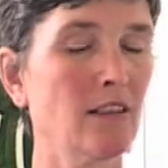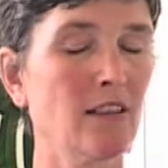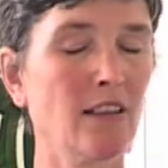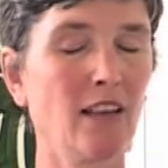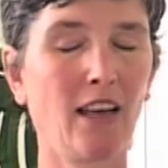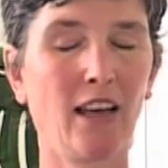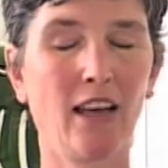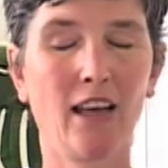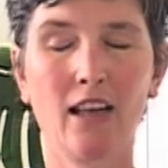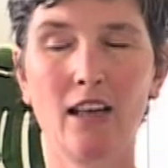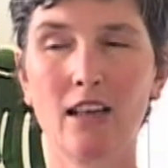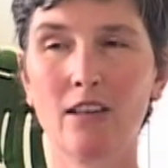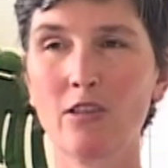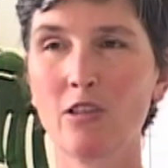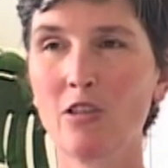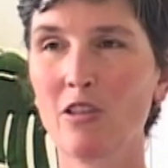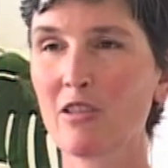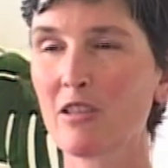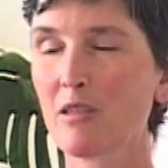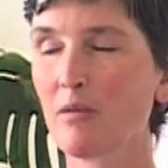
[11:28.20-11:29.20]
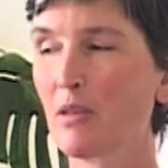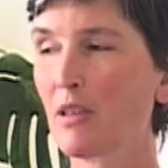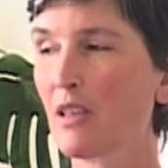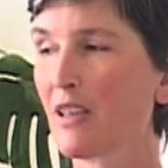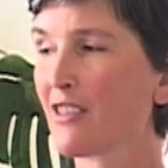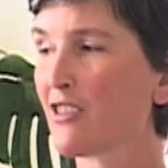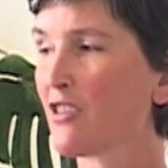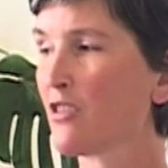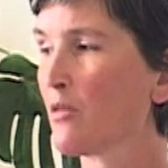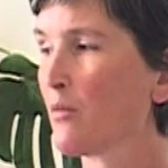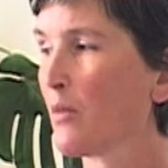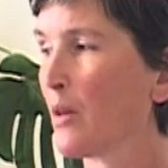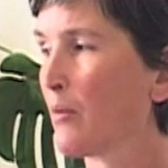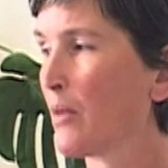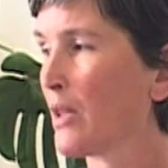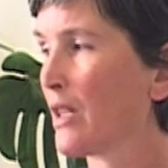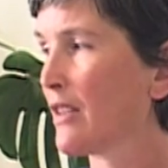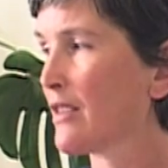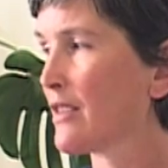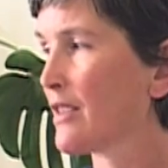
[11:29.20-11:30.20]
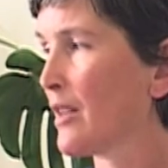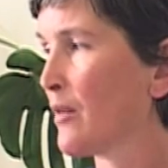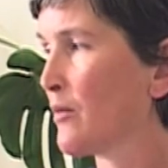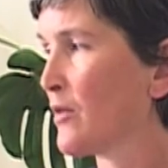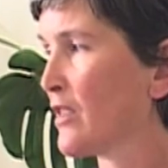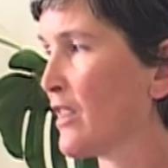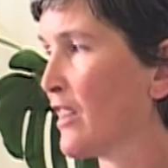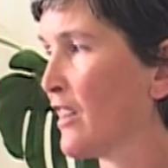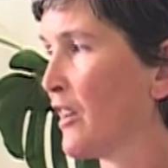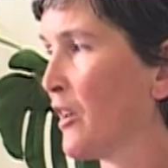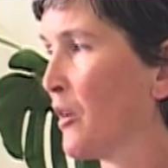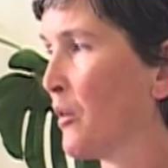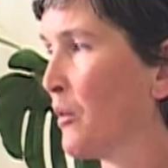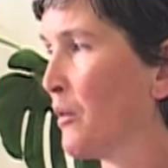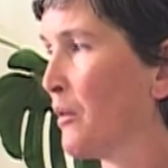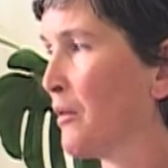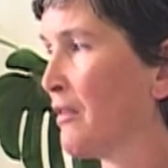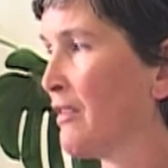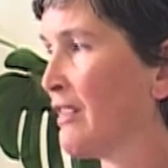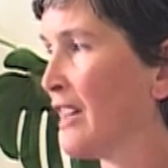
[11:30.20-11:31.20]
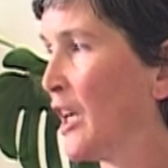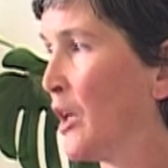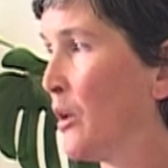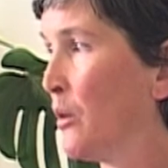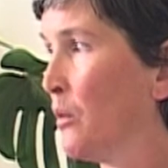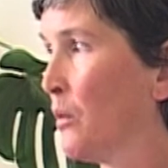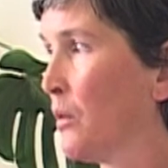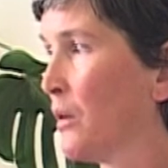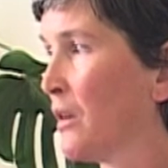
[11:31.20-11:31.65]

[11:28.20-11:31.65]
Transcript: Again, if you've got someone next to you, it might be a nice time to say hello. Hello.